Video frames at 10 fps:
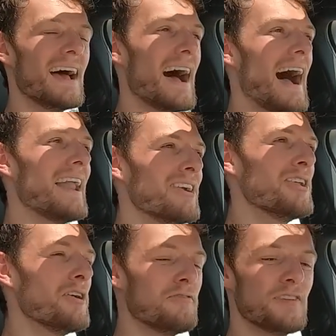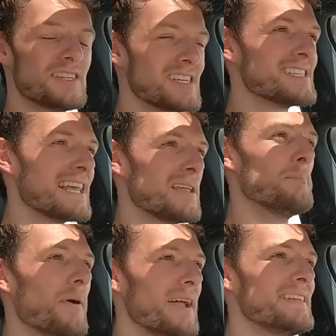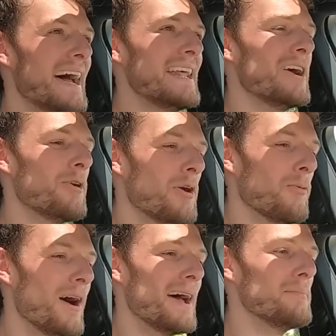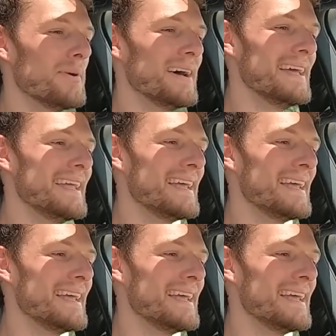I don't know if it's just like the butt dyno or what, but